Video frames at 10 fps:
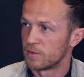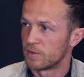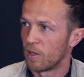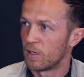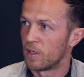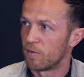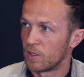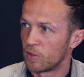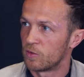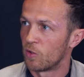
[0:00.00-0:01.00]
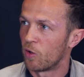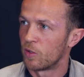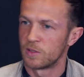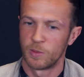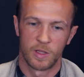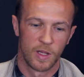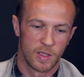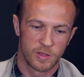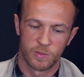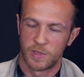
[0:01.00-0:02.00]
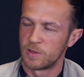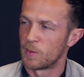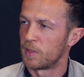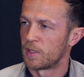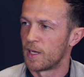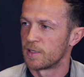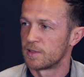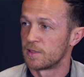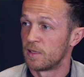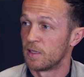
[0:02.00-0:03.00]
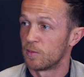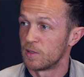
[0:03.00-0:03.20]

and and having a good talk with us about sometimes maybe grass isn't greener,